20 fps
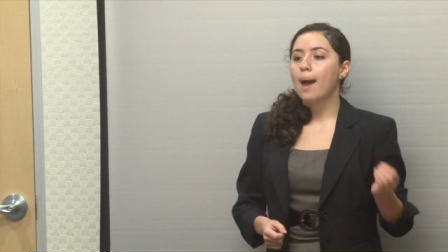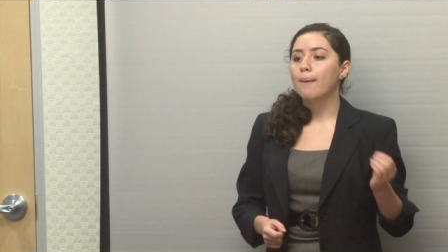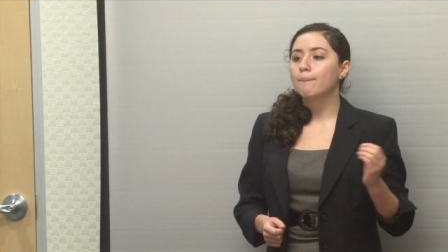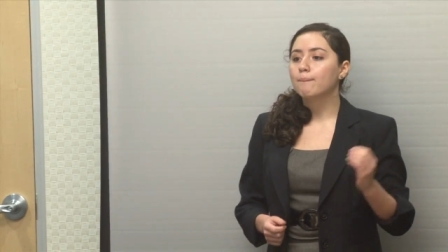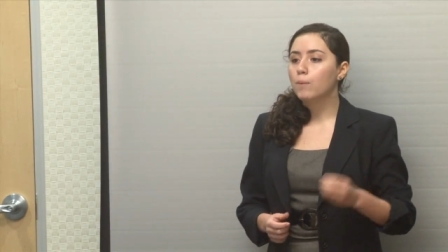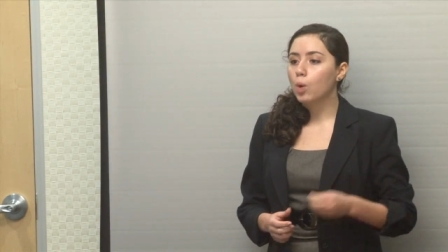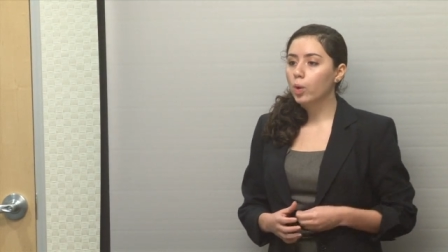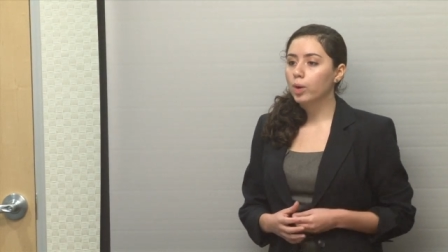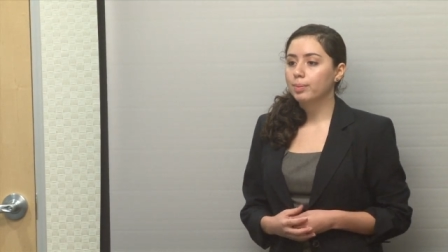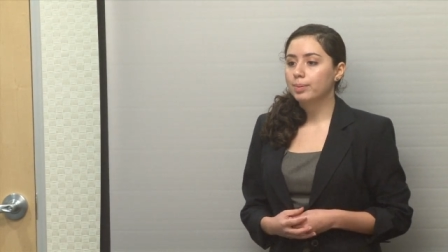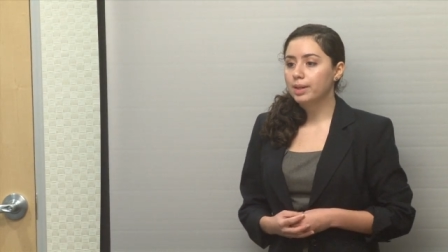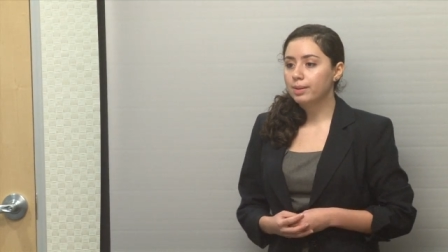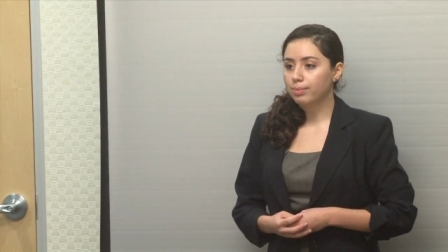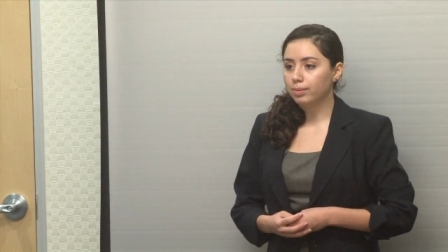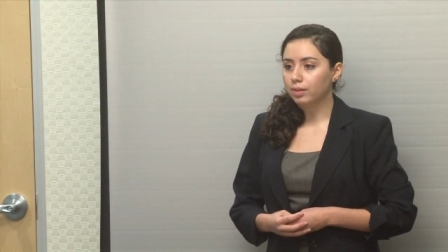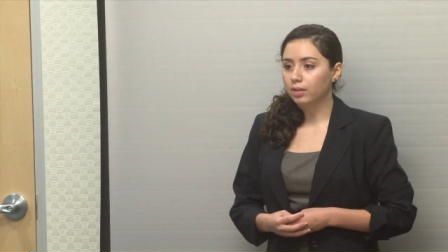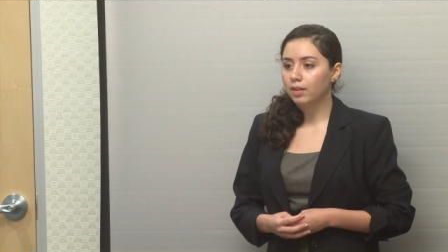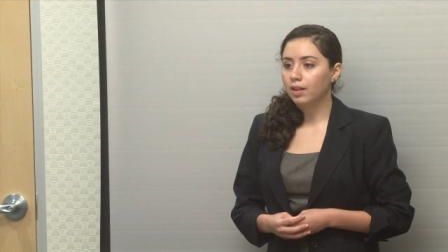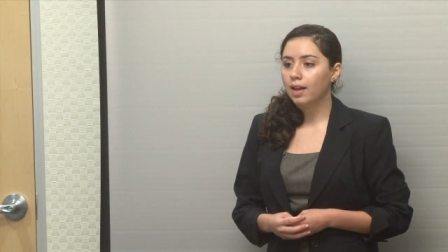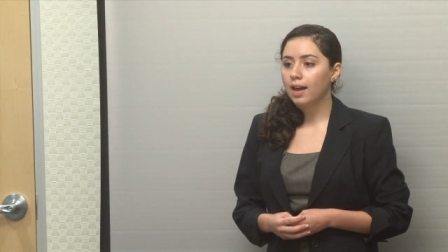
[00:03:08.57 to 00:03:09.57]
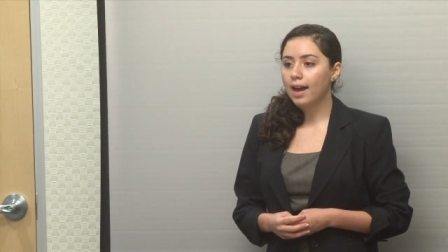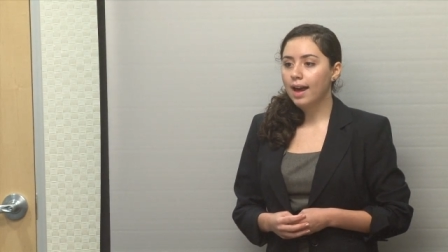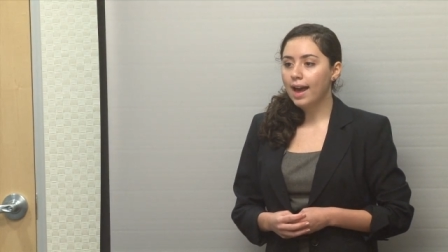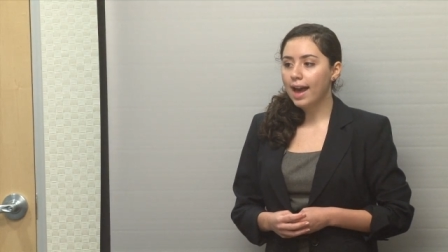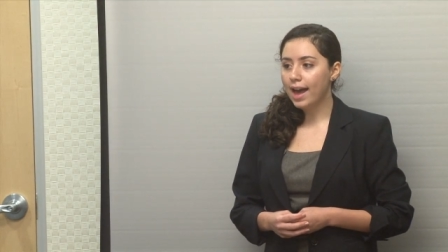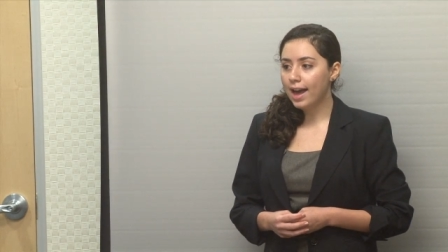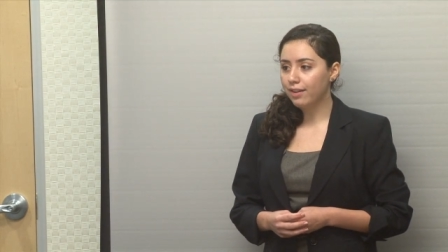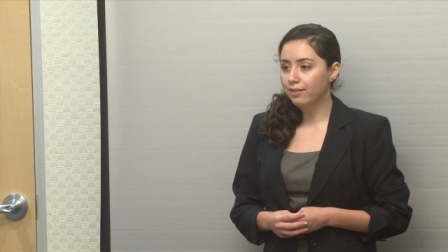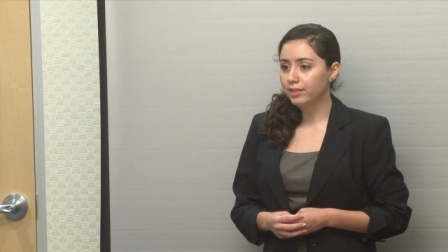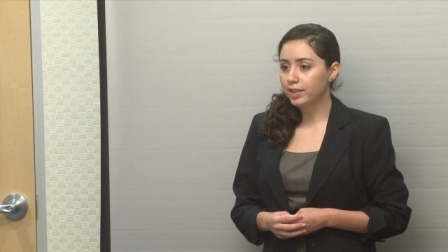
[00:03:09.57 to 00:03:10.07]
and more people
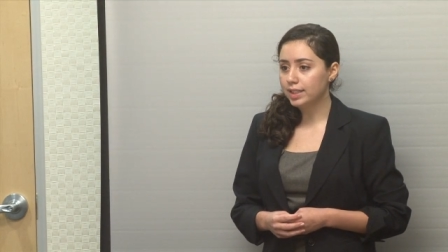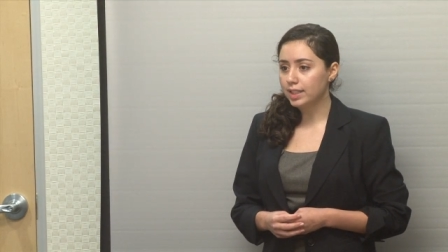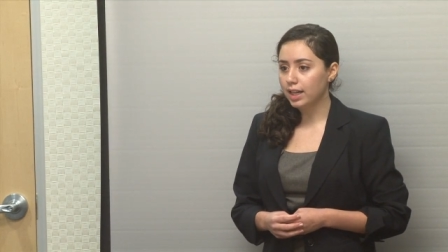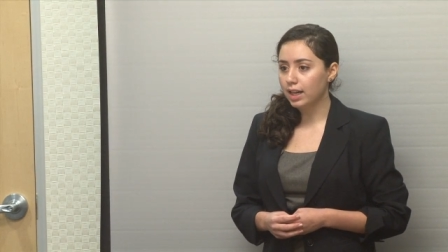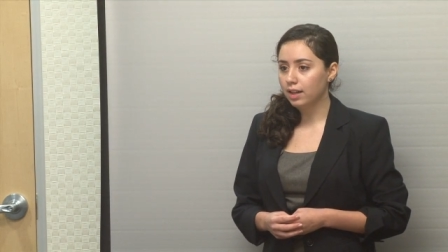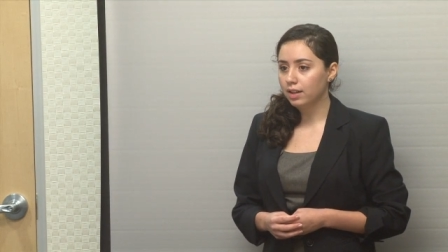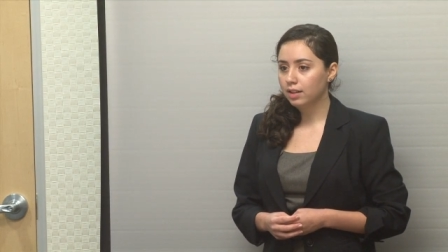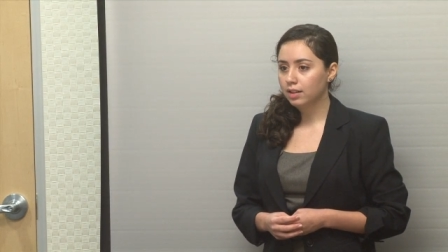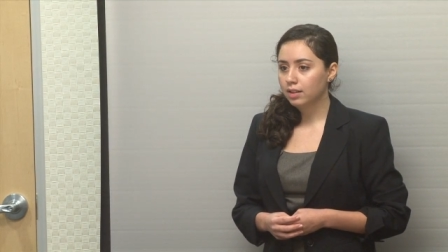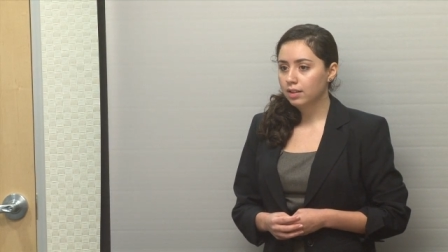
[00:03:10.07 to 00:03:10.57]
every day.